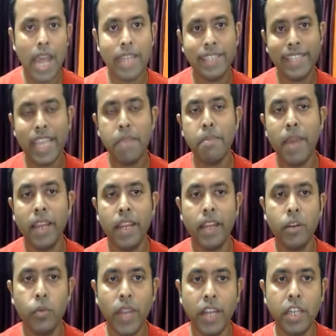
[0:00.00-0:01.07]
and same
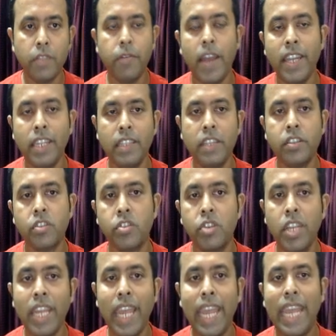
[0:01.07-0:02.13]
manner we are defining these
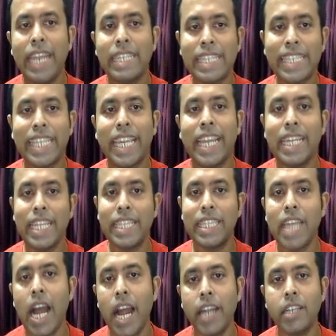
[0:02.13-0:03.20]
three head, second and
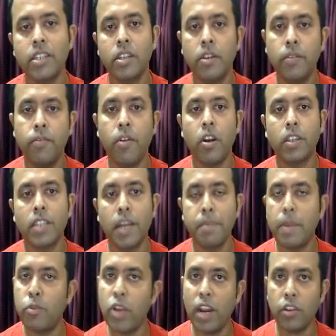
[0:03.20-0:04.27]
third for the
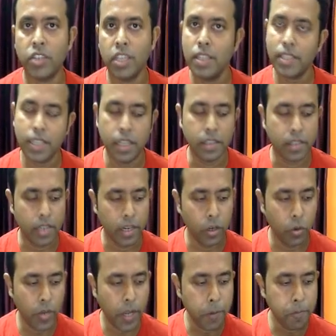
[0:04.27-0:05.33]
memory allocation is concerned.
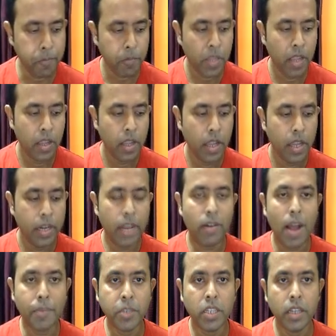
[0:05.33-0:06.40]
Okay, now
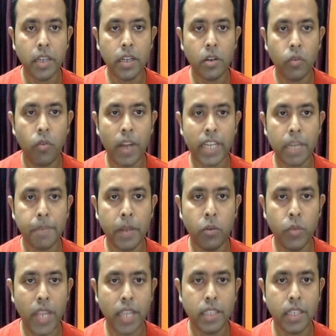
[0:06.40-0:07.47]
after what
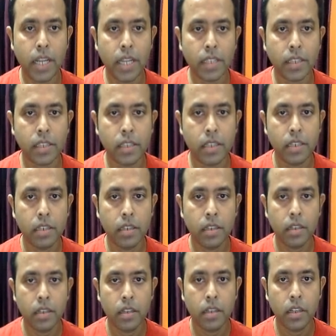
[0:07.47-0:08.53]
happened, we are just
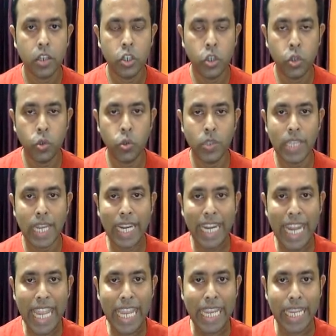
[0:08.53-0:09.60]
do the
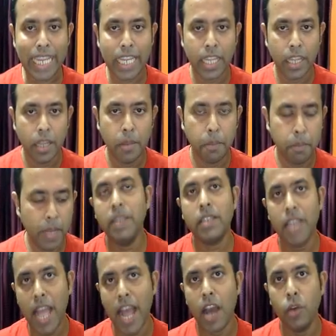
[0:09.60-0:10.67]
link,
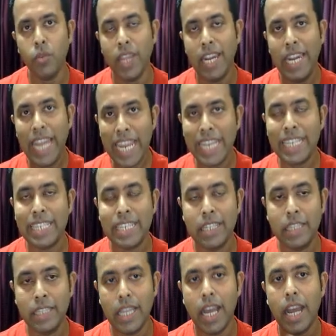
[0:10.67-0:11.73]
means now we are
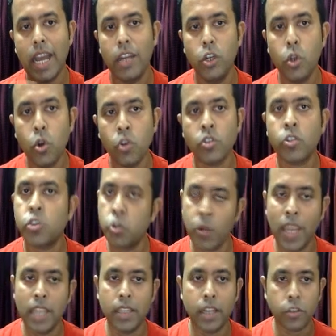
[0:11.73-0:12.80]
linked the nodes
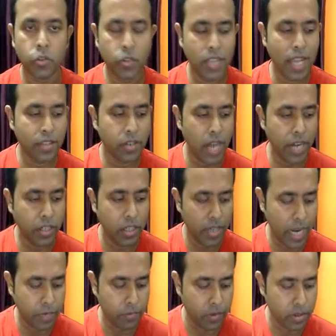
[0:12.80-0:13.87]
together. So just write
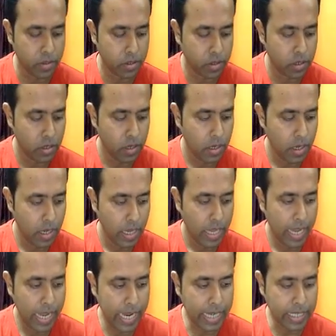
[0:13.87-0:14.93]
here at first
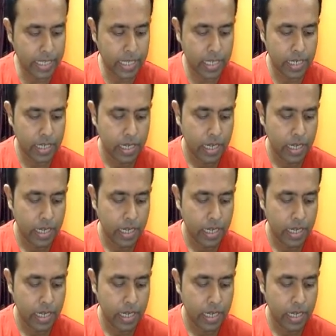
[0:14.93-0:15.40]
head